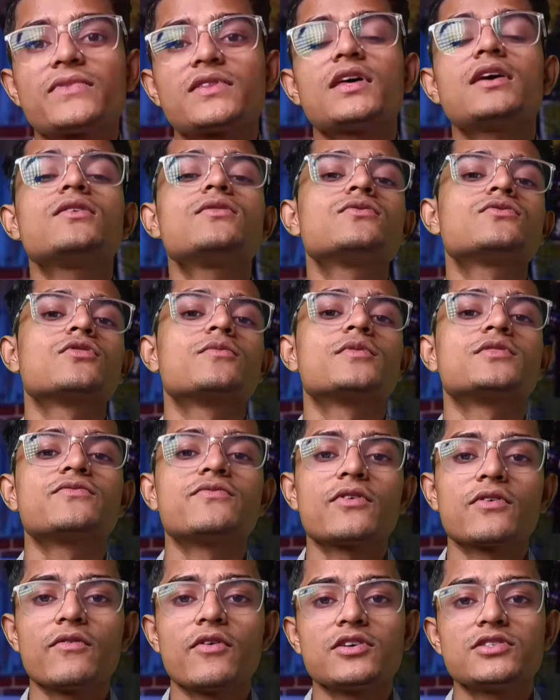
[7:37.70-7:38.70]
thank you so much
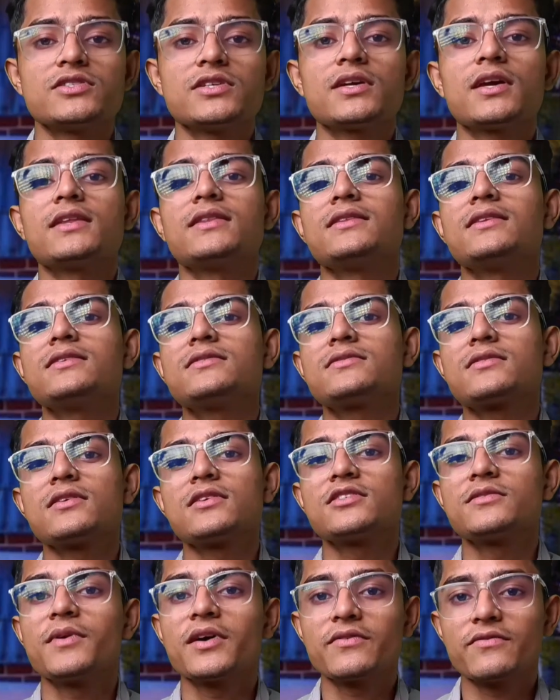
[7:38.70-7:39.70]
for watching, and this
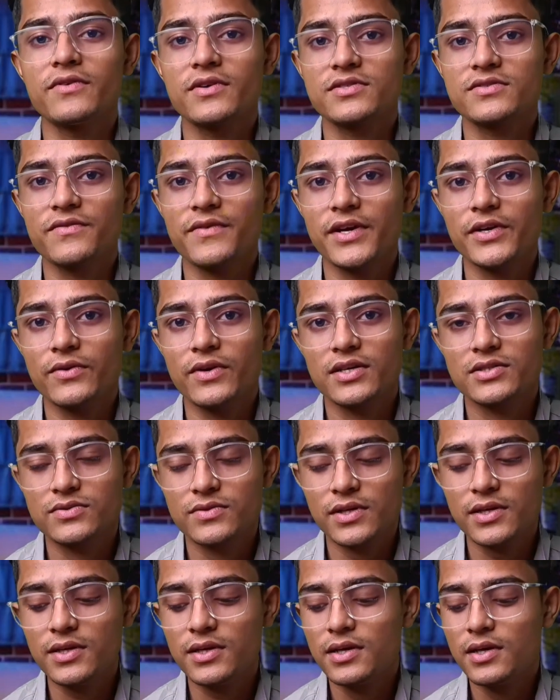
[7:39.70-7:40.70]
is my first video
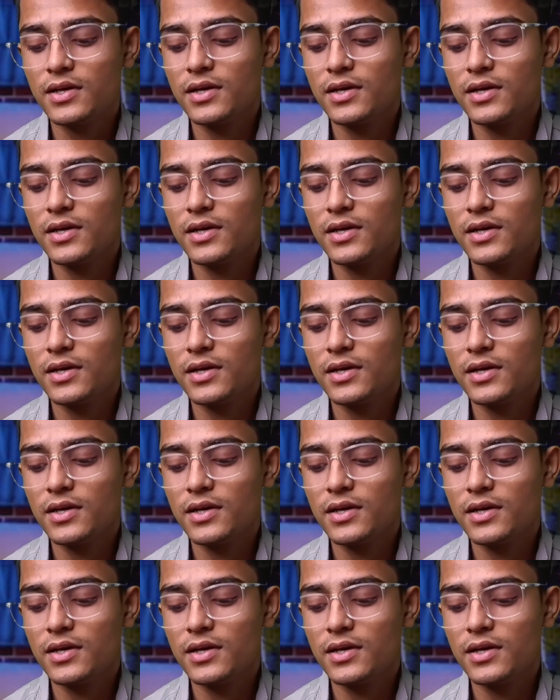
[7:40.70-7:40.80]
actually.